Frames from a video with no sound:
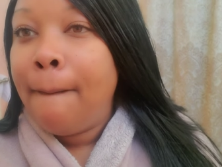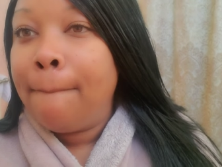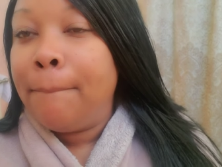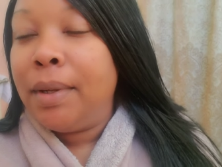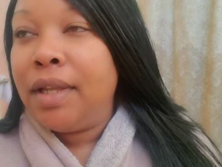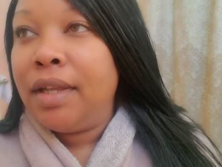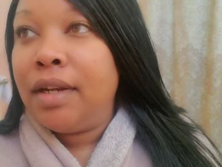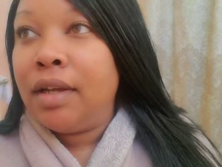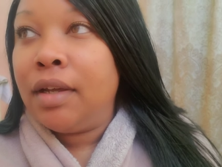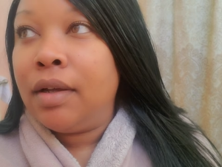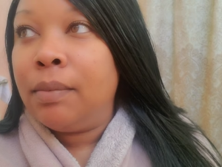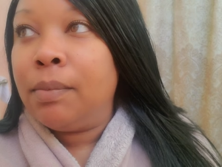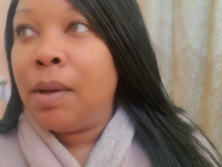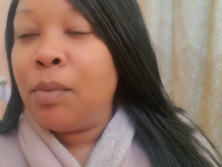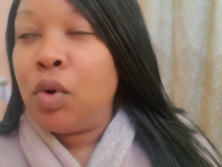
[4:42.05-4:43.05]
But
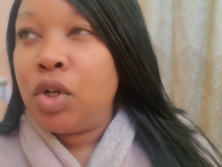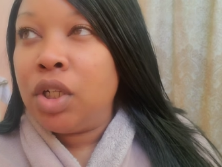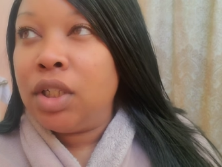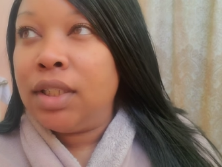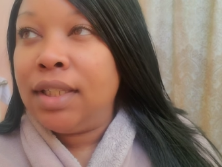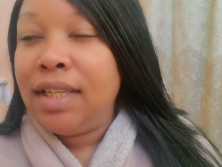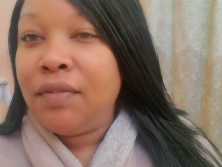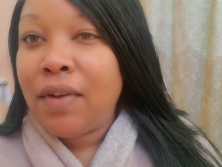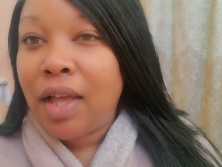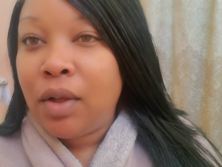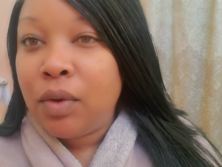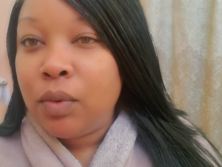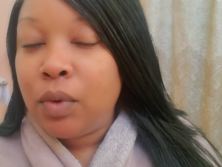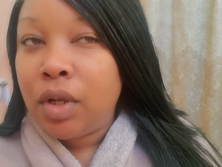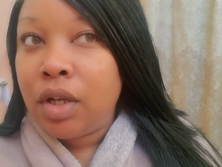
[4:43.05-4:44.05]
I'm going to leave
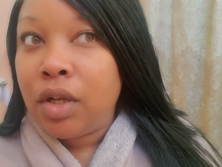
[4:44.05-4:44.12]
out.